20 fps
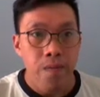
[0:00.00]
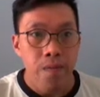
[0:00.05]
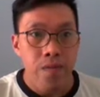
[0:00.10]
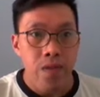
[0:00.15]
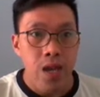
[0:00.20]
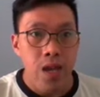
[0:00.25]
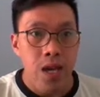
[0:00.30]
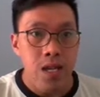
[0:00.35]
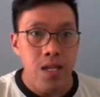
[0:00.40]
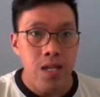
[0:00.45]

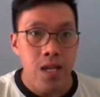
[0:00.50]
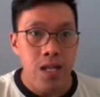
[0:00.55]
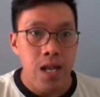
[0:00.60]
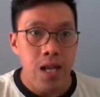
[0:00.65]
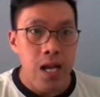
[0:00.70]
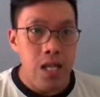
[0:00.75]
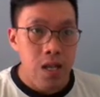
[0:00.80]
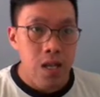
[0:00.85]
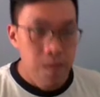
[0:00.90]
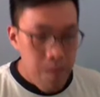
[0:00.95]
there's
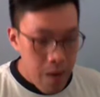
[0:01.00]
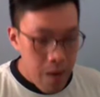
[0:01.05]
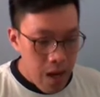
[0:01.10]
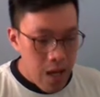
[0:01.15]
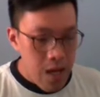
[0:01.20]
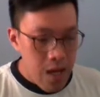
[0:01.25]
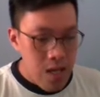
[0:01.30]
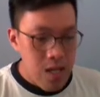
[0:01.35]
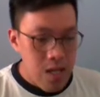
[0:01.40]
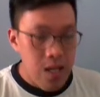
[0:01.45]
another
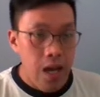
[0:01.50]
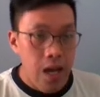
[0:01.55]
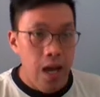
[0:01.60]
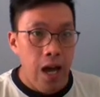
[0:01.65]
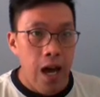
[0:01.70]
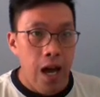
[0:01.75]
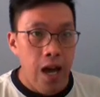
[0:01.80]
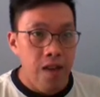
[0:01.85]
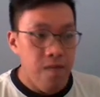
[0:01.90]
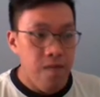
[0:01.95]
place that
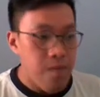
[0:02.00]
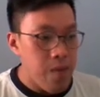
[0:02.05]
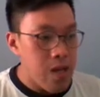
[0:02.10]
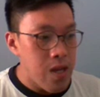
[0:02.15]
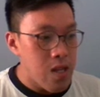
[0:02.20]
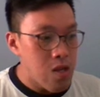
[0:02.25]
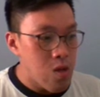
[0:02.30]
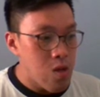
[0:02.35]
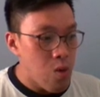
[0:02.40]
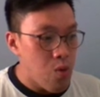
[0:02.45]
I've
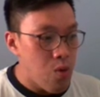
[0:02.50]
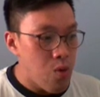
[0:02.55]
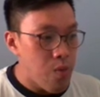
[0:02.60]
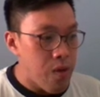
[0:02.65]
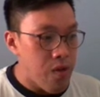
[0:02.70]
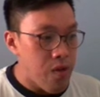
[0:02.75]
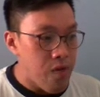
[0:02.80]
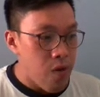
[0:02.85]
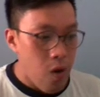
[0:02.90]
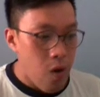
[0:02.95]
been to
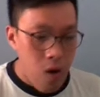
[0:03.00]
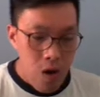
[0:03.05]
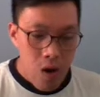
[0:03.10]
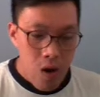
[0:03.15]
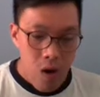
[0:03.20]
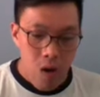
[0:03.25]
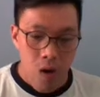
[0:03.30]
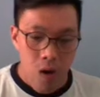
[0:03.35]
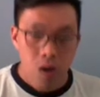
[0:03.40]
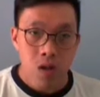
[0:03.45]
before
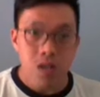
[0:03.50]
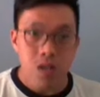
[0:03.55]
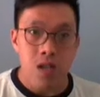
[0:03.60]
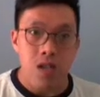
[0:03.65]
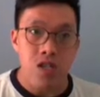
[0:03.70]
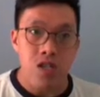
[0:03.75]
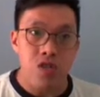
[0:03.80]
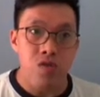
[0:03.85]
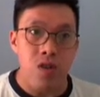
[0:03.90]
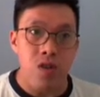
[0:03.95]
called the
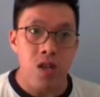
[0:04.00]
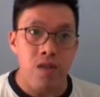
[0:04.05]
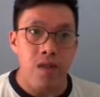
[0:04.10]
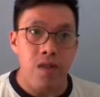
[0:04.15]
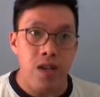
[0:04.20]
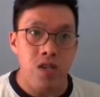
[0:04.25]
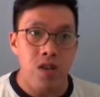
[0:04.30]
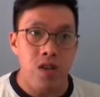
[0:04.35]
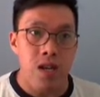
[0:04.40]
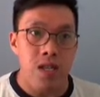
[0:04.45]
Street
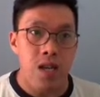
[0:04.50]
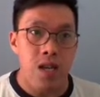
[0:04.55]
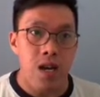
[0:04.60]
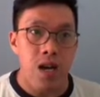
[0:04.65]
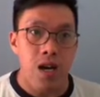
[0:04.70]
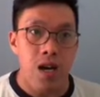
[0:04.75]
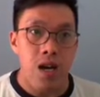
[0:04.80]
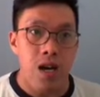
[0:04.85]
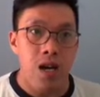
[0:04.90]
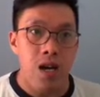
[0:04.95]

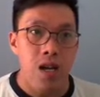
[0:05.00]
Rachada.